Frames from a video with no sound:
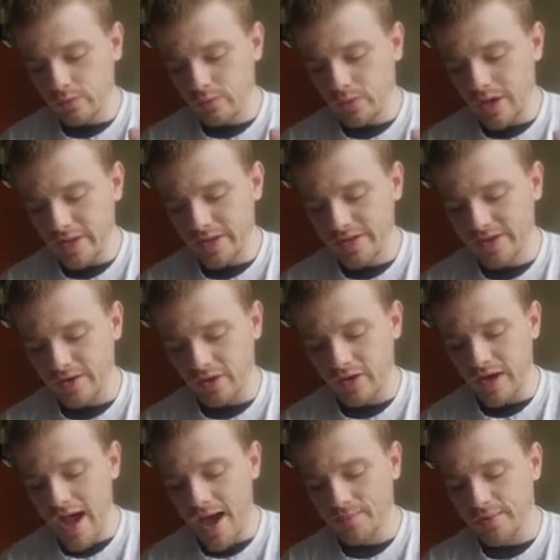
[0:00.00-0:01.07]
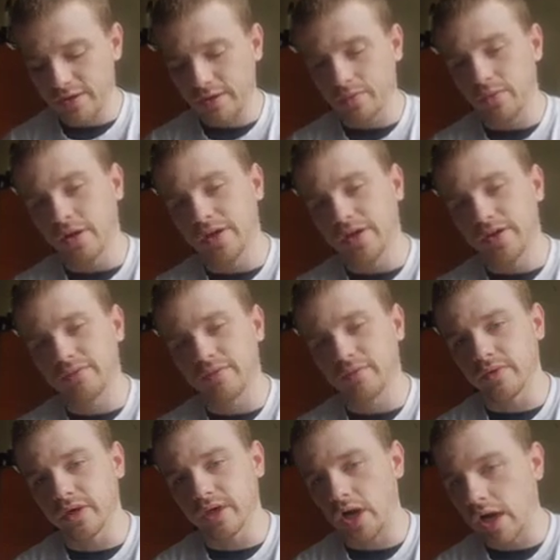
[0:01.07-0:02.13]
what started happening was,
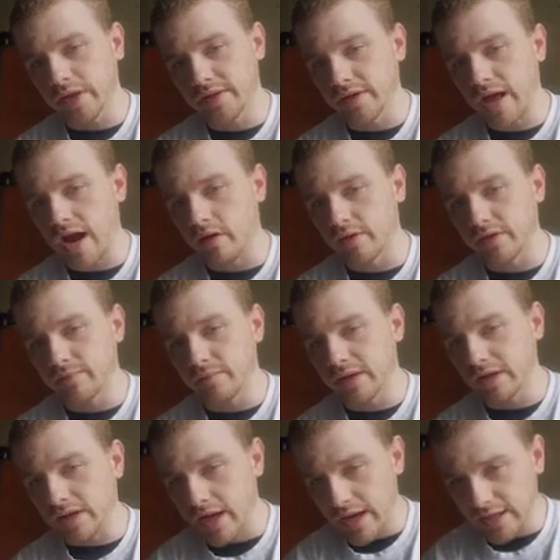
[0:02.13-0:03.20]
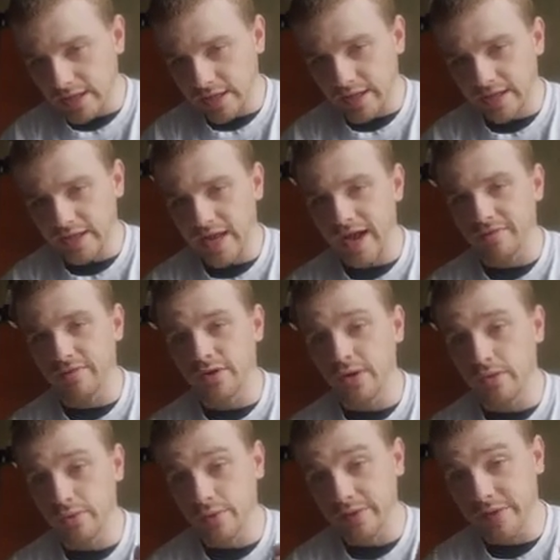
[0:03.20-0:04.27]
from the constant hours of me not eating and having to
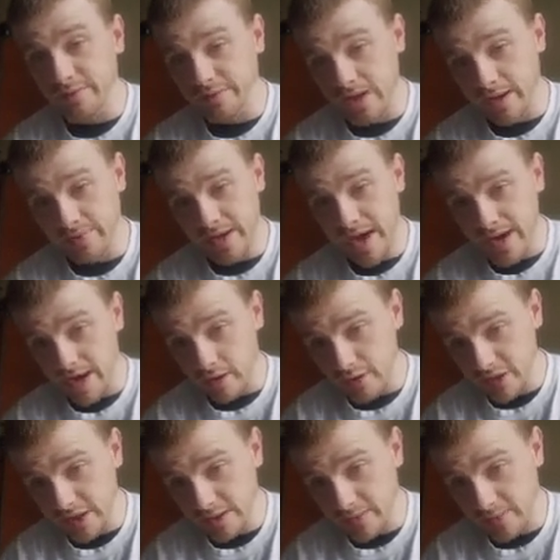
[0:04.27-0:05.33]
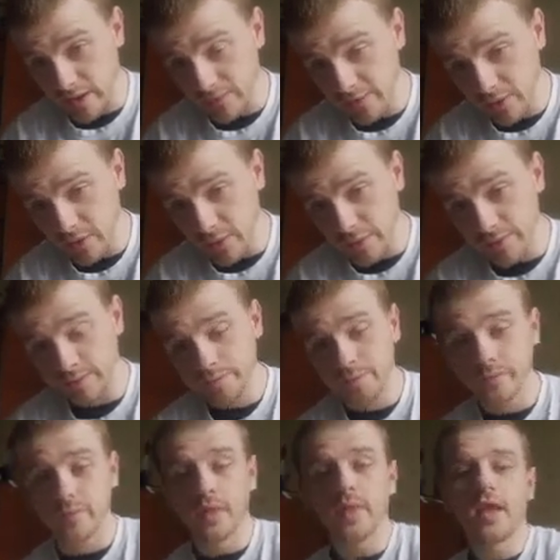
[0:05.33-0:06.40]
go through sometimes 8-hour shifts without food,
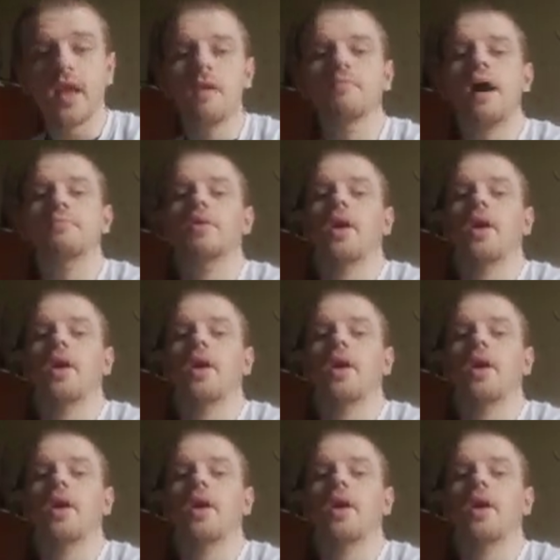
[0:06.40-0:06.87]
my